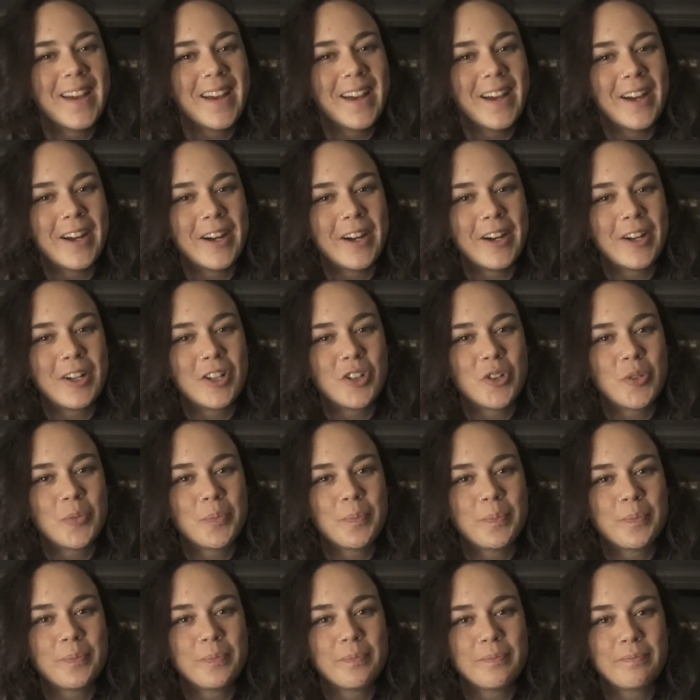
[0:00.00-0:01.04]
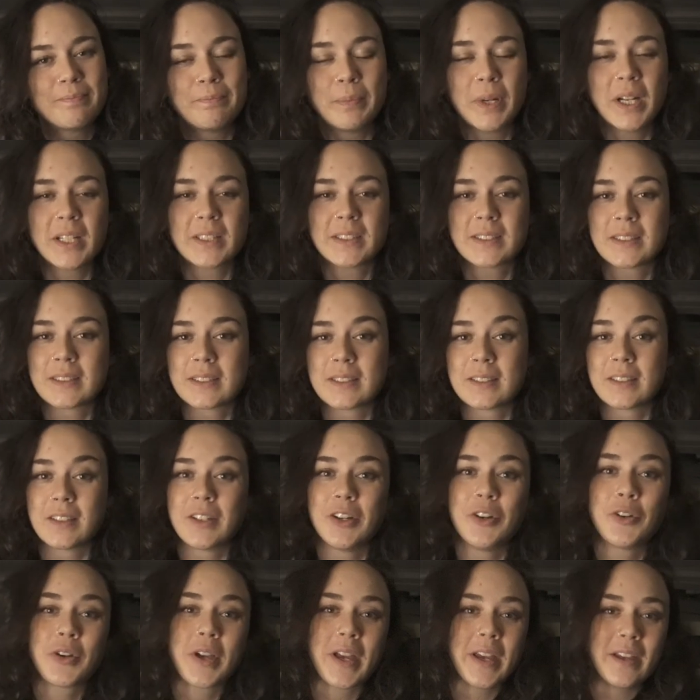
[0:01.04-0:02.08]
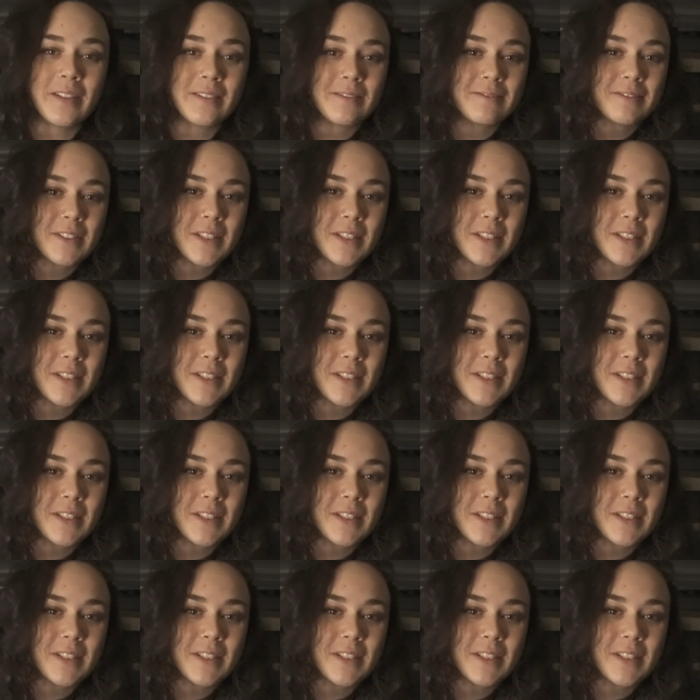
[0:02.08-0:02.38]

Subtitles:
But okay,